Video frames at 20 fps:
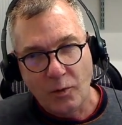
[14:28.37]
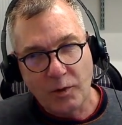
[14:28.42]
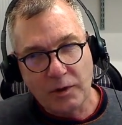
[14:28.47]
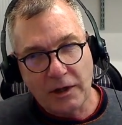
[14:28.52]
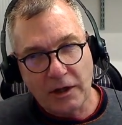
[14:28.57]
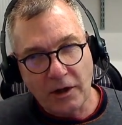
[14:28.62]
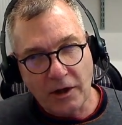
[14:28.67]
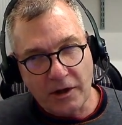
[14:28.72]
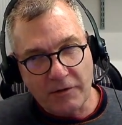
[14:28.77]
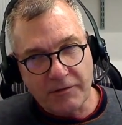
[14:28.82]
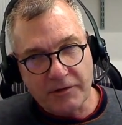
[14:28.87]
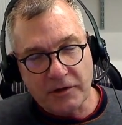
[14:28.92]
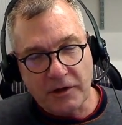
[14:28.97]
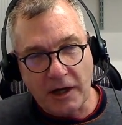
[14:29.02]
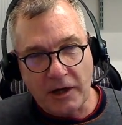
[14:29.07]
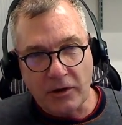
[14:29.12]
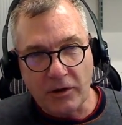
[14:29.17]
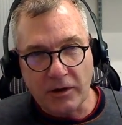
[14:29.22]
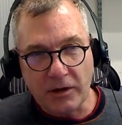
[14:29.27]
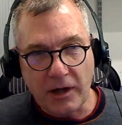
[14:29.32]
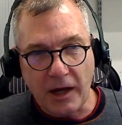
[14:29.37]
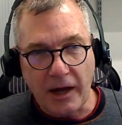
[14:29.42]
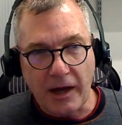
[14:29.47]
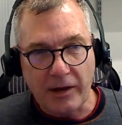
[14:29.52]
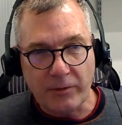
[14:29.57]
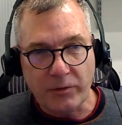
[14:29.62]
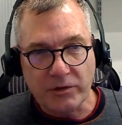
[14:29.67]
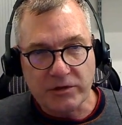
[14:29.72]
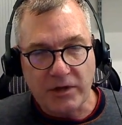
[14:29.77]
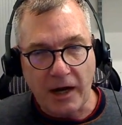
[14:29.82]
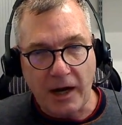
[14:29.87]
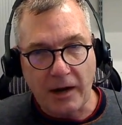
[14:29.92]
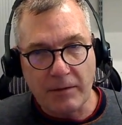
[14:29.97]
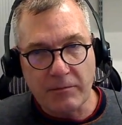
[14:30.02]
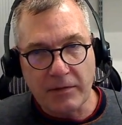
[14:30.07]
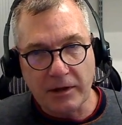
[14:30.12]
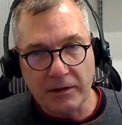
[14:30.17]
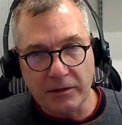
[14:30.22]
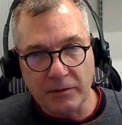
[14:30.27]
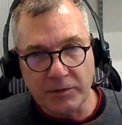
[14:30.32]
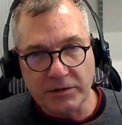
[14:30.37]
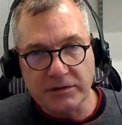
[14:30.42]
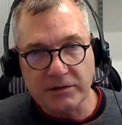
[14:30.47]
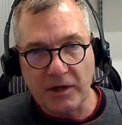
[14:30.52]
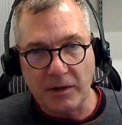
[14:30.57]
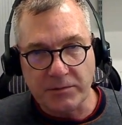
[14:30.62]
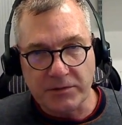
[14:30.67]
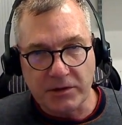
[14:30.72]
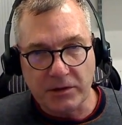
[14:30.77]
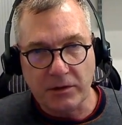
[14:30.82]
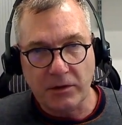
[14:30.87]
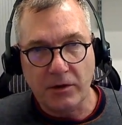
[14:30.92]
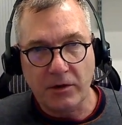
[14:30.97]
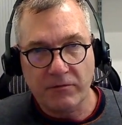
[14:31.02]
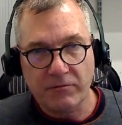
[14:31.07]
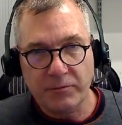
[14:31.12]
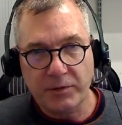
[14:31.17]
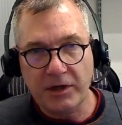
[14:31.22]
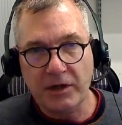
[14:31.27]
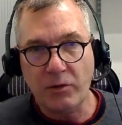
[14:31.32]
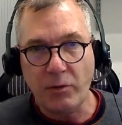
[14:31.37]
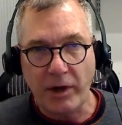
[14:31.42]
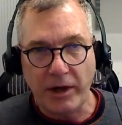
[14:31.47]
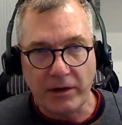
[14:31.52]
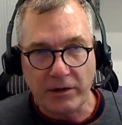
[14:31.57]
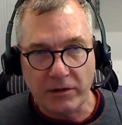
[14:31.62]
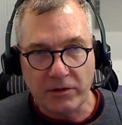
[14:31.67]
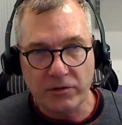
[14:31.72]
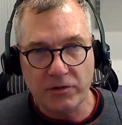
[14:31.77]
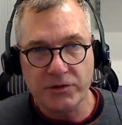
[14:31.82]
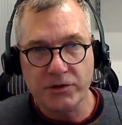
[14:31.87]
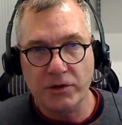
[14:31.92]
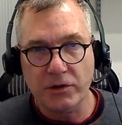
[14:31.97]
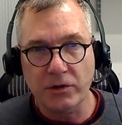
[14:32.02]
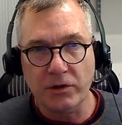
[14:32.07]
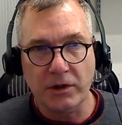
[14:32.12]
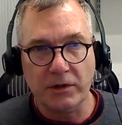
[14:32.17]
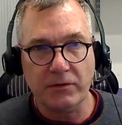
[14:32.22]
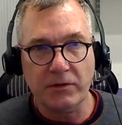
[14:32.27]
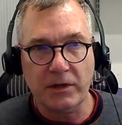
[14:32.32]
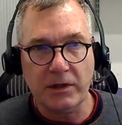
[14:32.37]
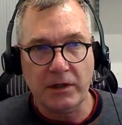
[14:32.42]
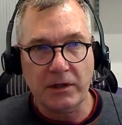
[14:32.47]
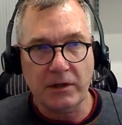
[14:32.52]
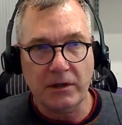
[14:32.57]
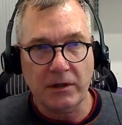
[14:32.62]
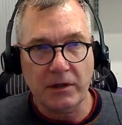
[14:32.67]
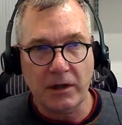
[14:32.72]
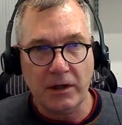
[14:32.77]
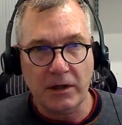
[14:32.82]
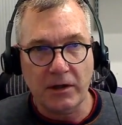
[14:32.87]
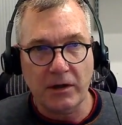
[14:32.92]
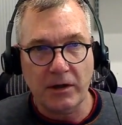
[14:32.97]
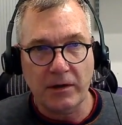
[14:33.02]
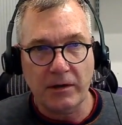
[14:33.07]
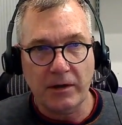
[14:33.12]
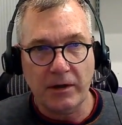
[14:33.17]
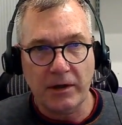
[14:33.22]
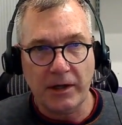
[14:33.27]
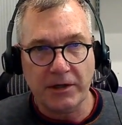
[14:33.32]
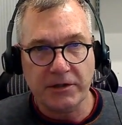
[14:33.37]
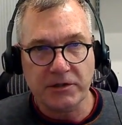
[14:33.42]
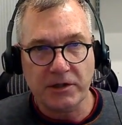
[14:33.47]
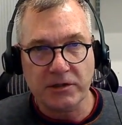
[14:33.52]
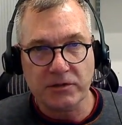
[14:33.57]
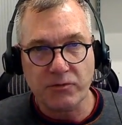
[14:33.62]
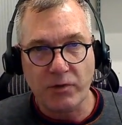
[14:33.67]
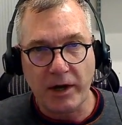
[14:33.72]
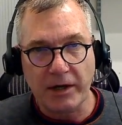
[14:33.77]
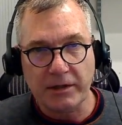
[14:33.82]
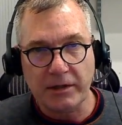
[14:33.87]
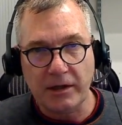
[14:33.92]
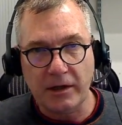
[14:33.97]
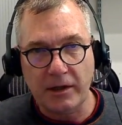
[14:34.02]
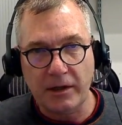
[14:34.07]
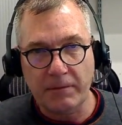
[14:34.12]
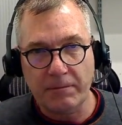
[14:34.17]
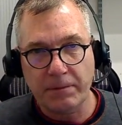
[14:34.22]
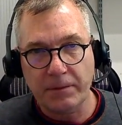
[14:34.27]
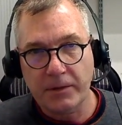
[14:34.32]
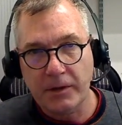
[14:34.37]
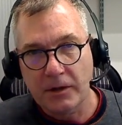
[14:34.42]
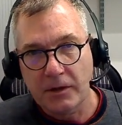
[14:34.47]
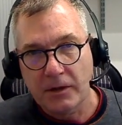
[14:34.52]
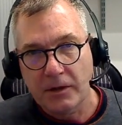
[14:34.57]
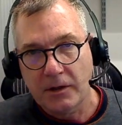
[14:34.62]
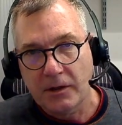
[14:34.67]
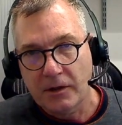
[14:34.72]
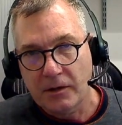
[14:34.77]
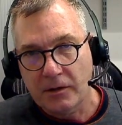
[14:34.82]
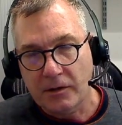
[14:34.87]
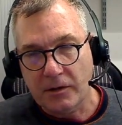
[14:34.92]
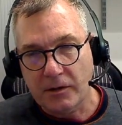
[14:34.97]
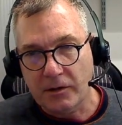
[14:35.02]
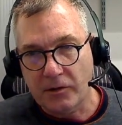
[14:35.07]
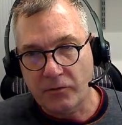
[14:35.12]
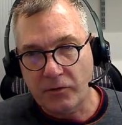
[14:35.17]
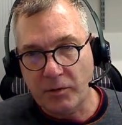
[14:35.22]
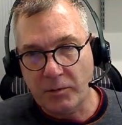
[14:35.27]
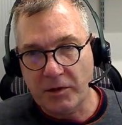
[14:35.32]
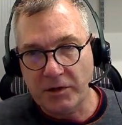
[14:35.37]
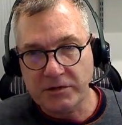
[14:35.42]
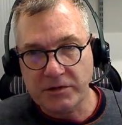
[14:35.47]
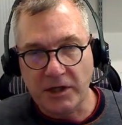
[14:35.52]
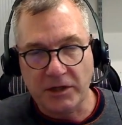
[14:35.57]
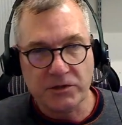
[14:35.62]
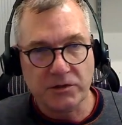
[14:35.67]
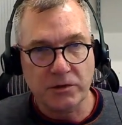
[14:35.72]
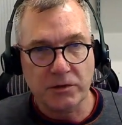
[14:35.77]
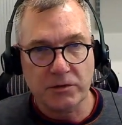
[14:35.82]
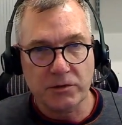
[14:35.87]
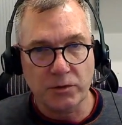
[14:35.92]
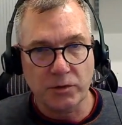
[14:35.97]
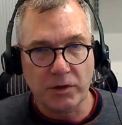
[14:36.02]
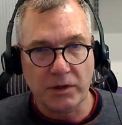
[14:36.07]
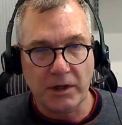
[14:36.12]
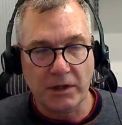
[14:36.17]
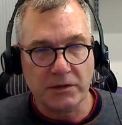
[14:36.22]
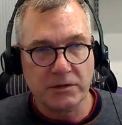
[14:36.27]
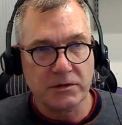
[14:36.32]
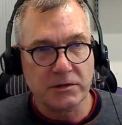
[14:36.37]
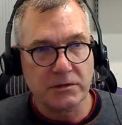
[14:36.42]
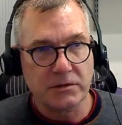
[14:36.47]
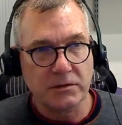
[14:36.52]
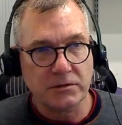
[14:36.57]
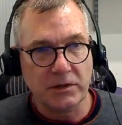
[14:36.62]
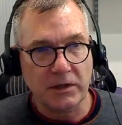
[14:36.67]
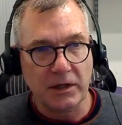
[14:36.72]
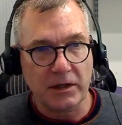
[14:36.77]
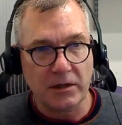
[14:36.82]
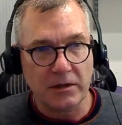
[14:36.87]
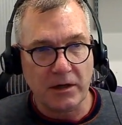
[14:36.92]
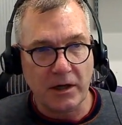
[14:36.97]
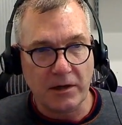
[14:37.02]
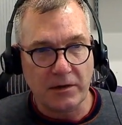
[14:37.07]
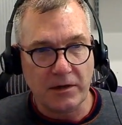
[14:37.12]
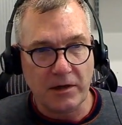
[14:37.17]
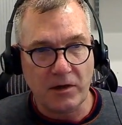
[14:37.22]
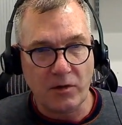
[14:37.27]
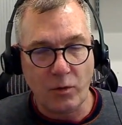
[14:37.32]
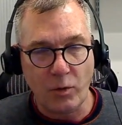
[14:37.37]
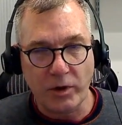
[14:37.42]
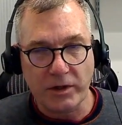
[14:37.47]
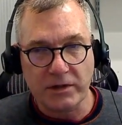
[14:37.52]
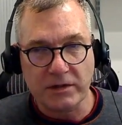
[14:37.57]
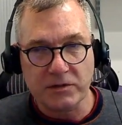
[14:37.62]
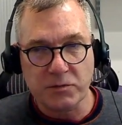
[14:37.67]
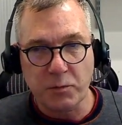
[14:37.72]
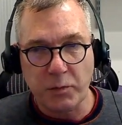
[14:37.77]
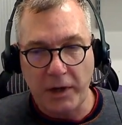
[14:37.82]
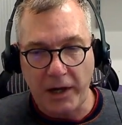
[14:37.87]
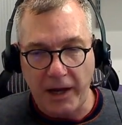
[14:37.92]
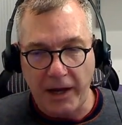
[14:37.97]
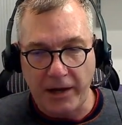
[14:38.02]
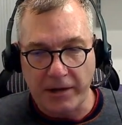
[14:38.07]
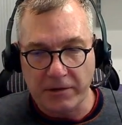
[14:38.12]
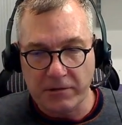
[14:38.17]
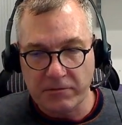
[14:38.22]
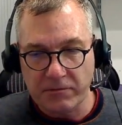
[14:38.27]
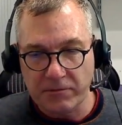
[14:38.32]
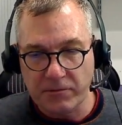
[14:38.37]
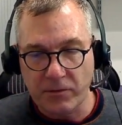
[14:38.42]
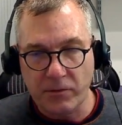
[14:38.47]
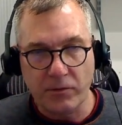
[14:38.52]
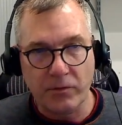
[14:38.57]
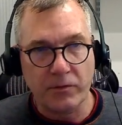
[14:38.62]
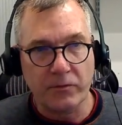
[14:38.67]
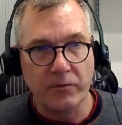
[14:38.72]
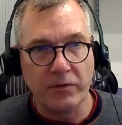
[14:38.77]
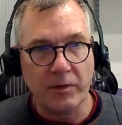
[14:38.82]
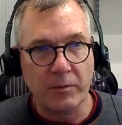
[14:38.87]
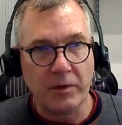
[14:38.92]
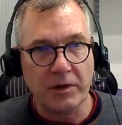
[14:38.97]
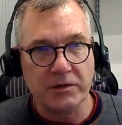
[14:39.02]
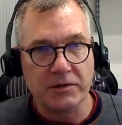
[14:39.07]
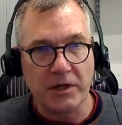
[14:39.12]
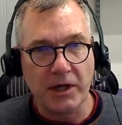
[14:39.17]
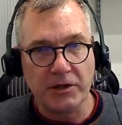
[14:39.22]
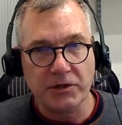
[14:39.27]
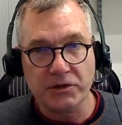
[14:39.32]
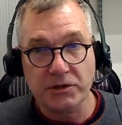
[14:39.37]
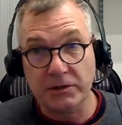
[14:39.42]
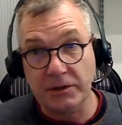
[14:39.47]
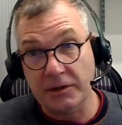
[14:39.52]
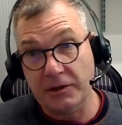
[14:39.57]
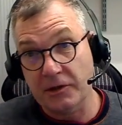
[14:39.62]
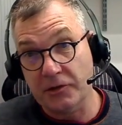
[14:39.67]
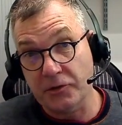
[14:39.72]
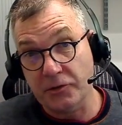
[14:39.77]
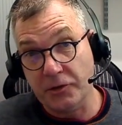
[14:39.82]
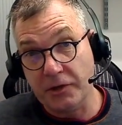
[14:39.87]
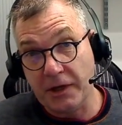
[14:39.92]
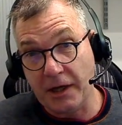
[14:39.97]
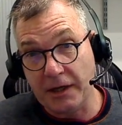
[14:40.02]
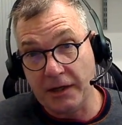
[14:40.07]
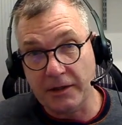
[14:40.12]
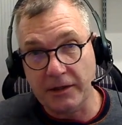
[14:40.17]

with a lot of it going online, which I'm a little bit skeptical of. But anyway, you should look at the NHS Right Care rehabilitation toolkits to get an idea of what is planned for rehabilitation in the UK,